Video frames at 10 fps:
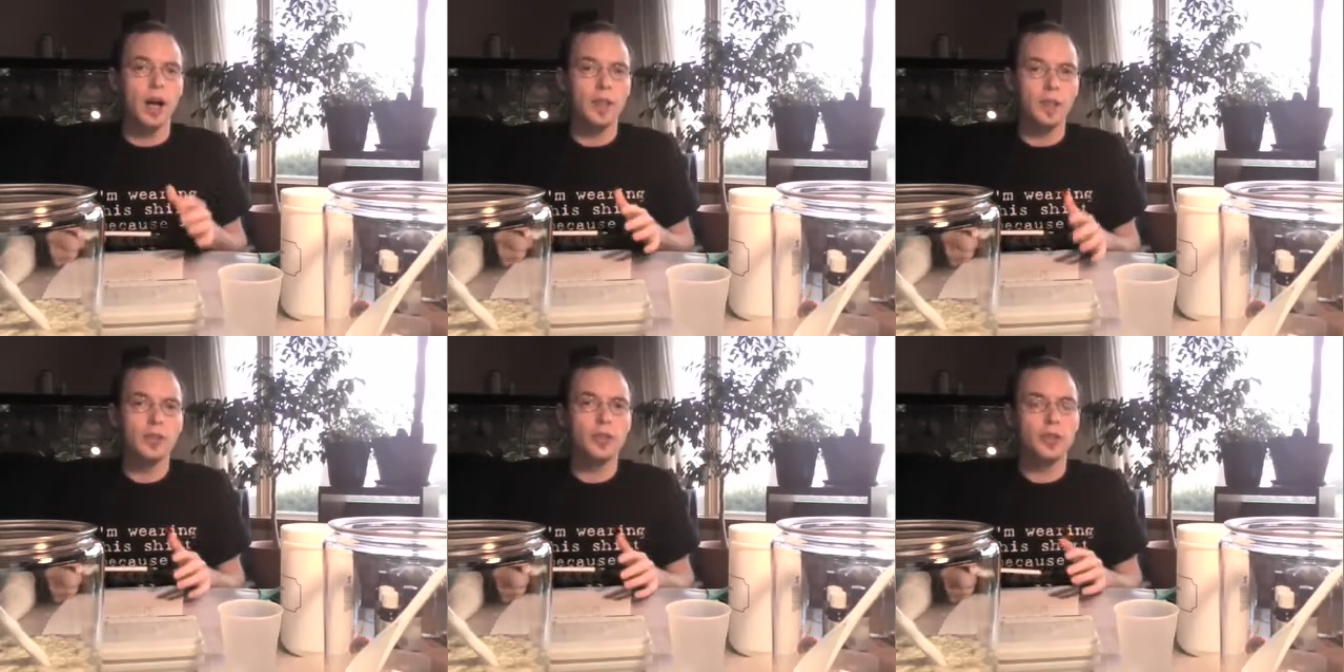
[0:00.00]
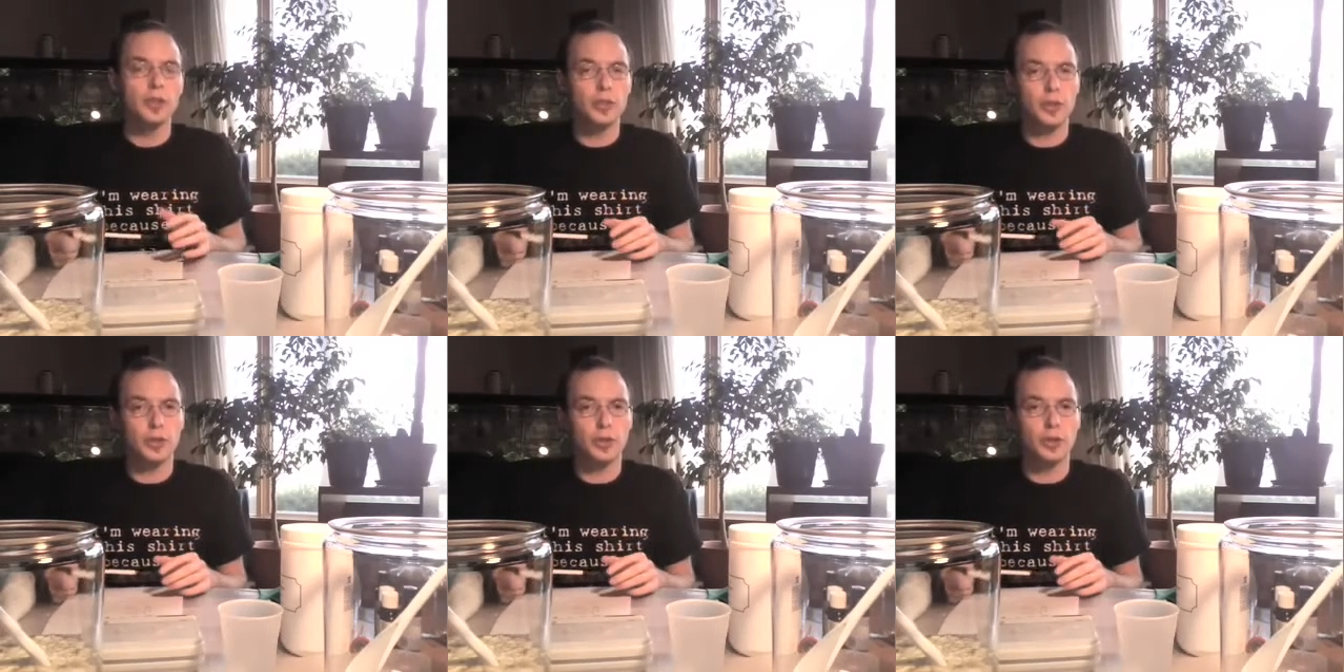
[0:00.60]
This just
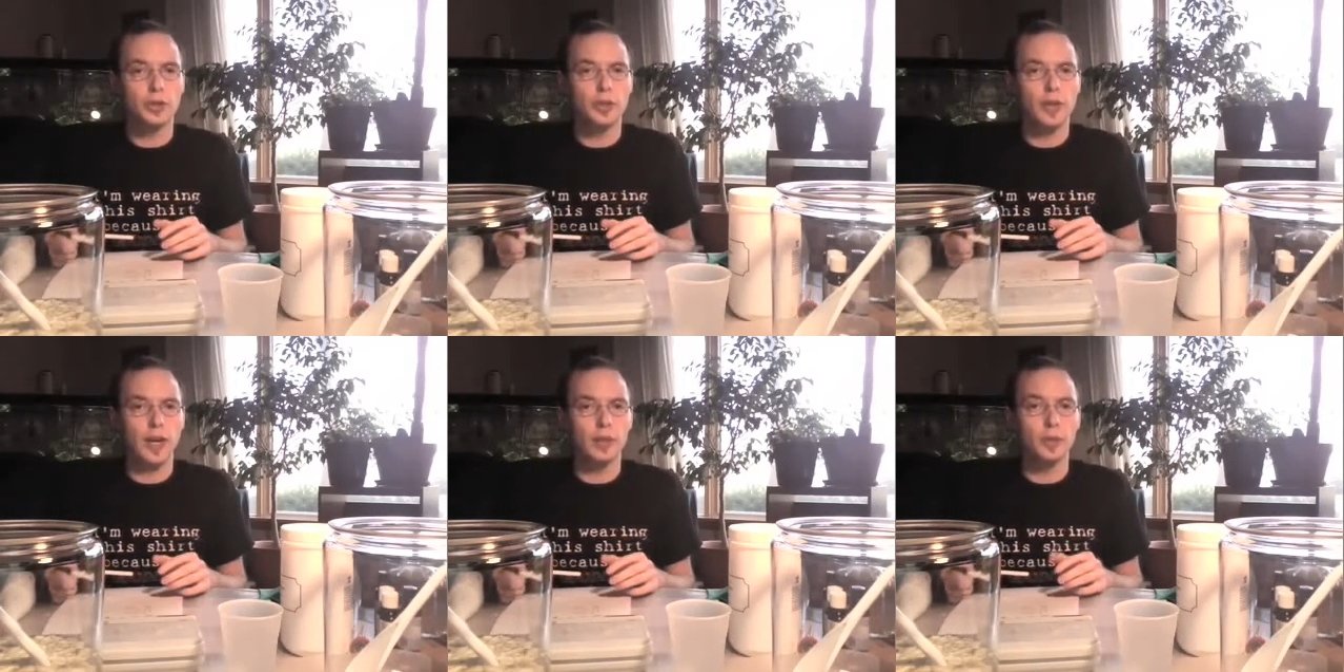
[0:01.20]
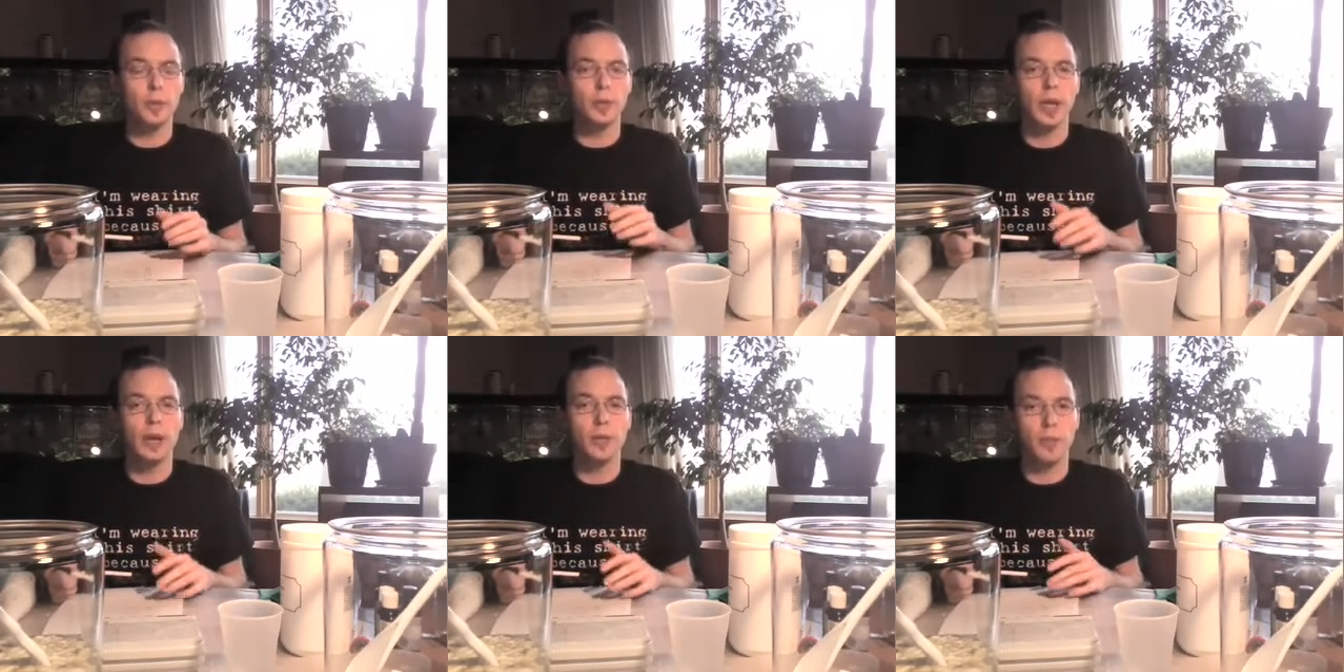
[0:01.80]
ensures that we will
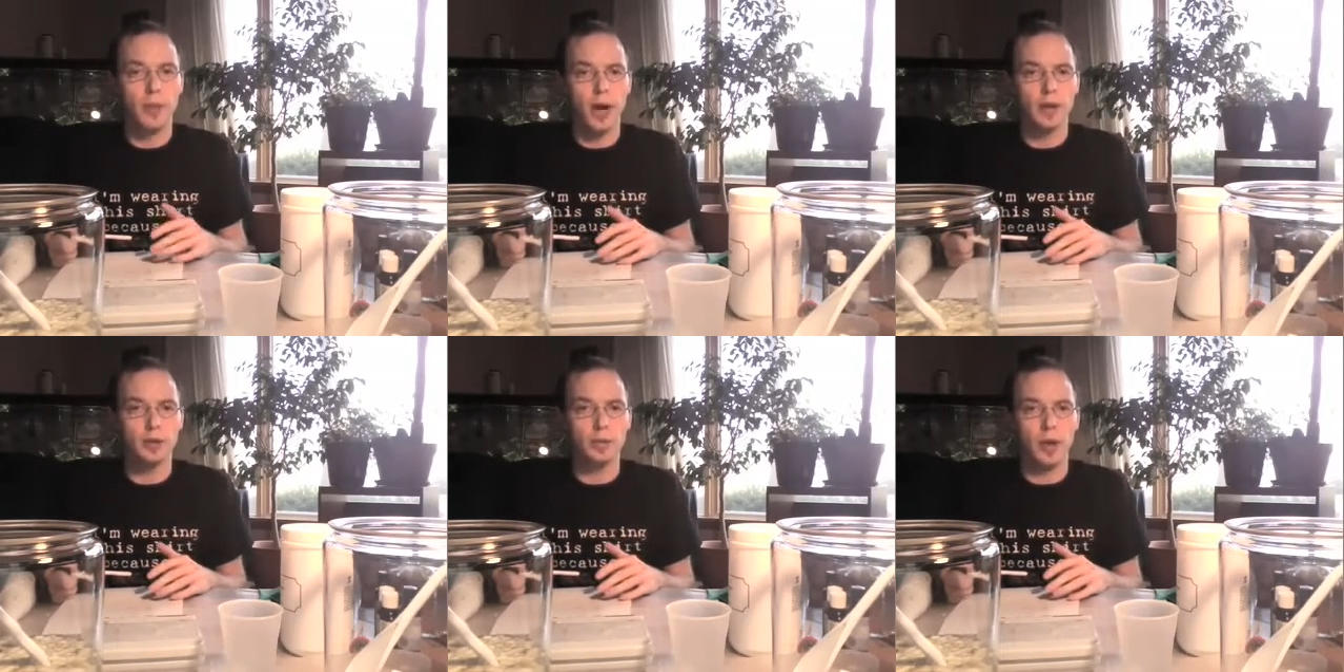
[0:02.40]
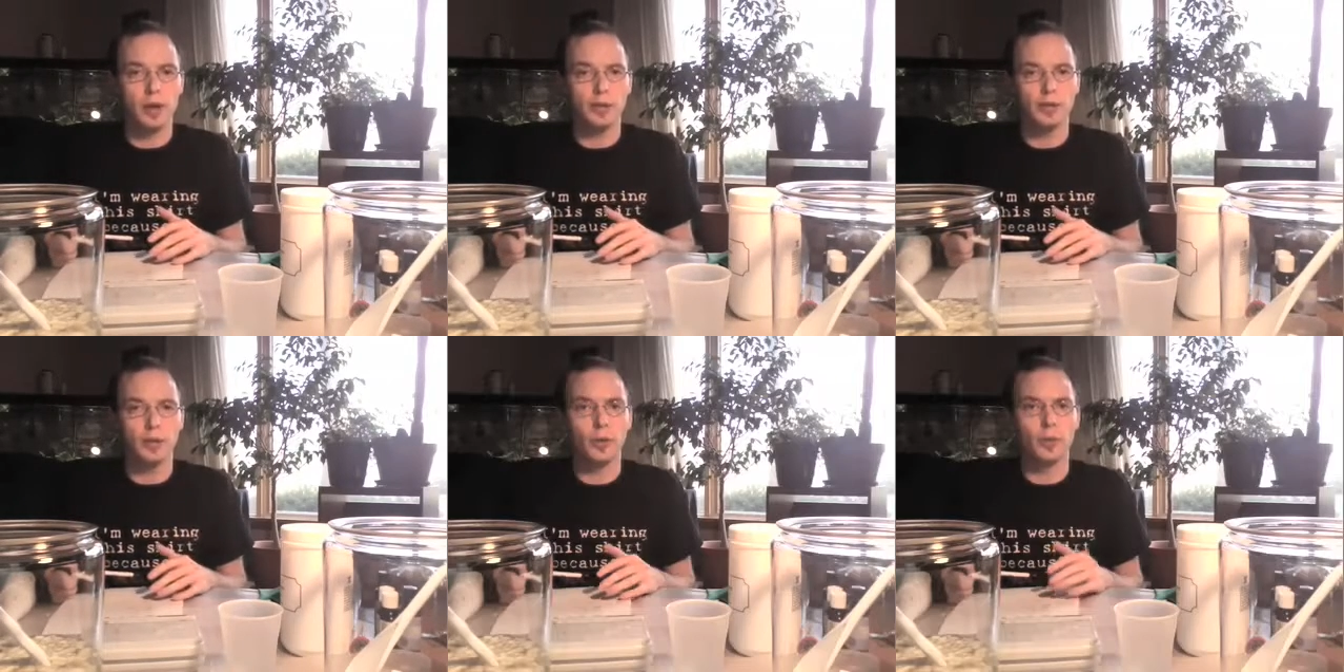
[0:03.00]
have a mild bar of
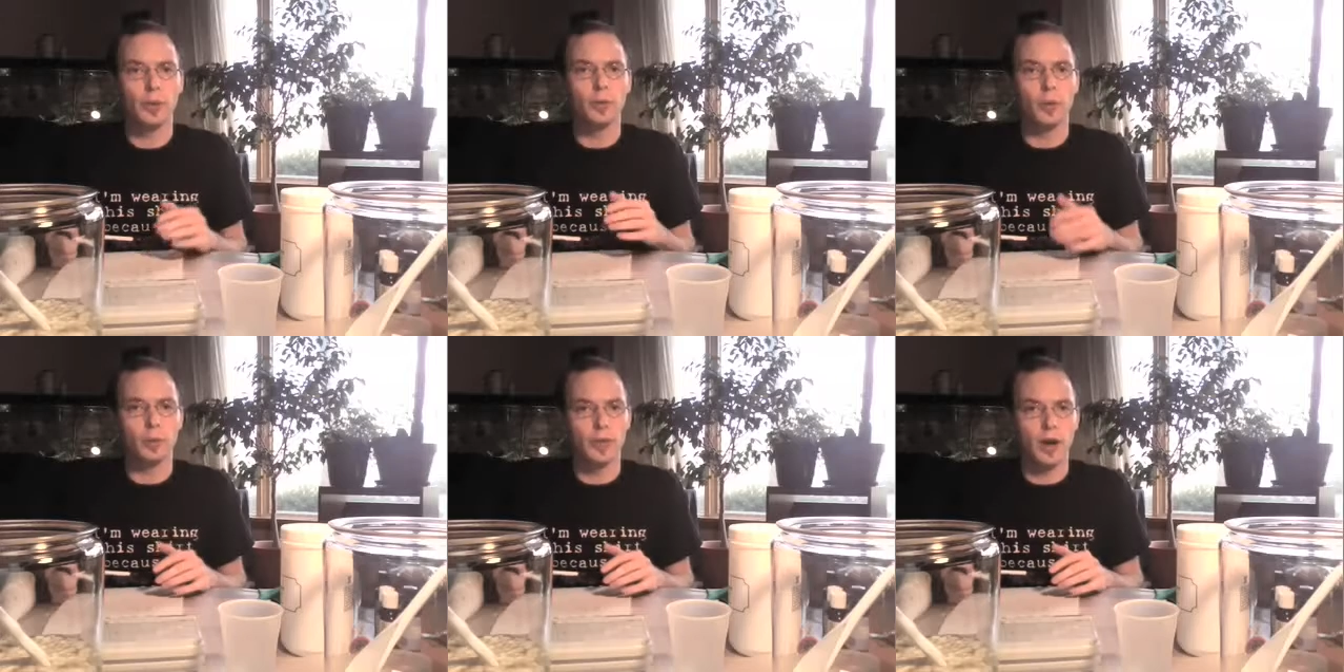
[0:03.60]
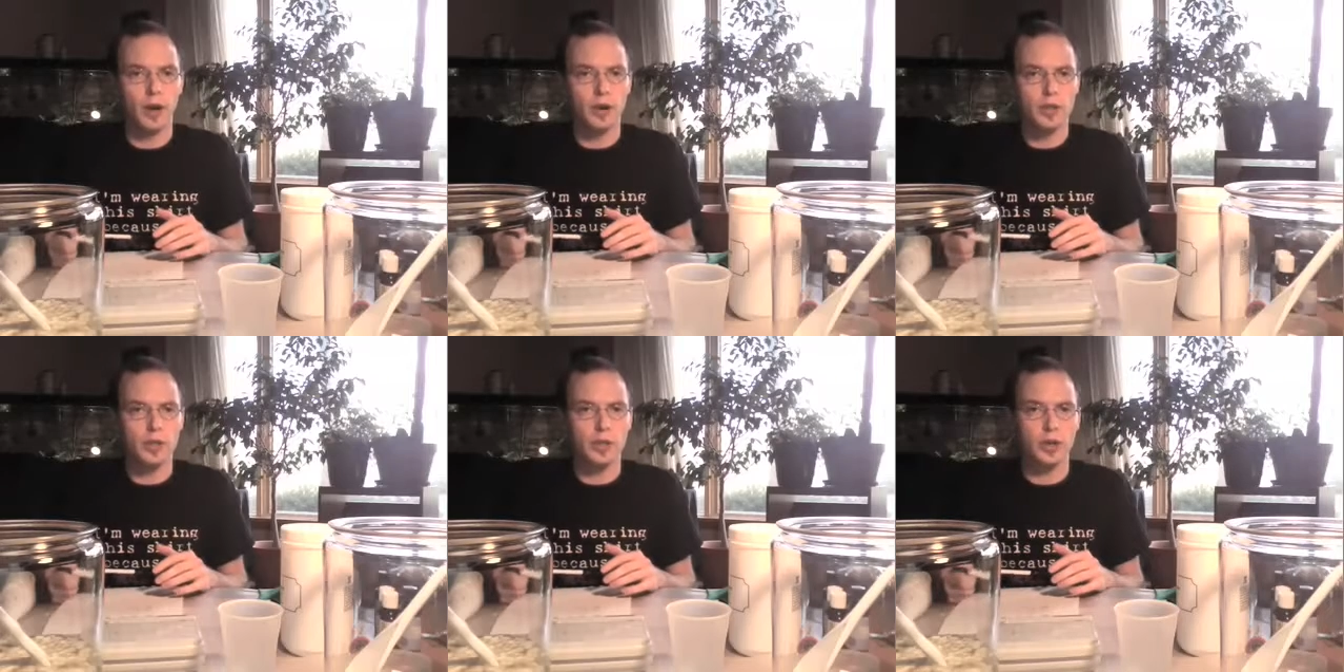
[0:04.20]
soap and it won't be
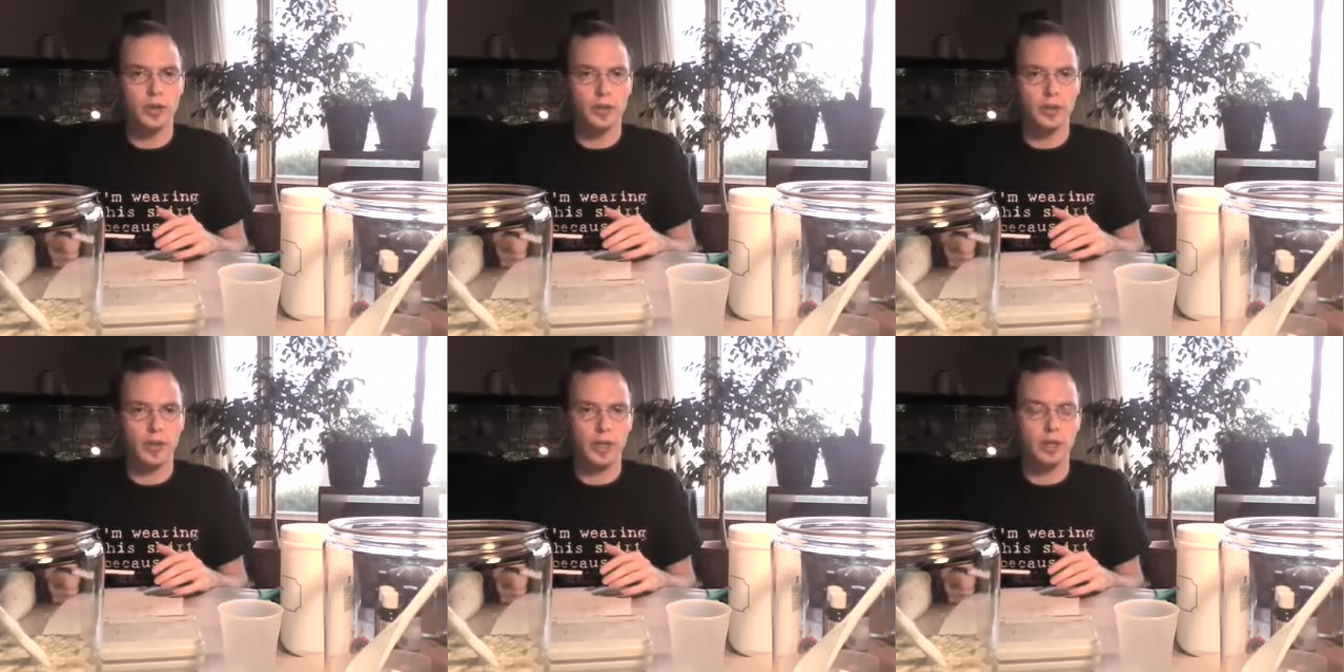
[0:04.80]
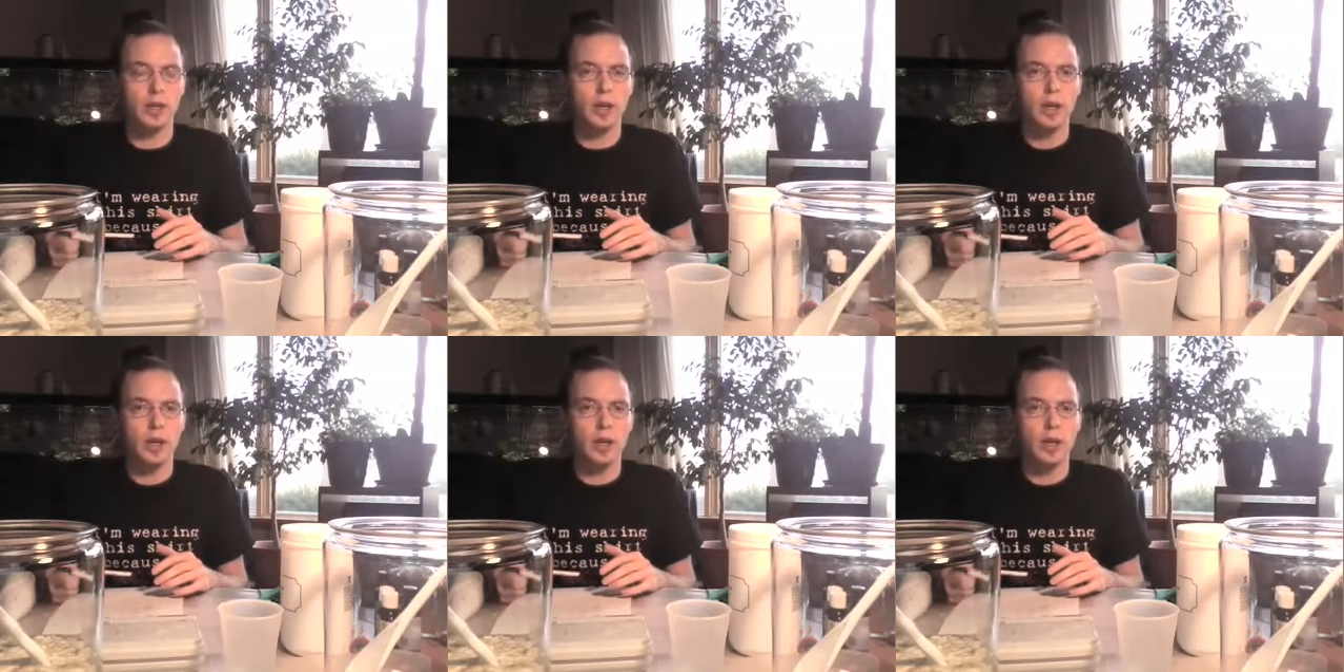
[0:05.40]
harsh on the skin.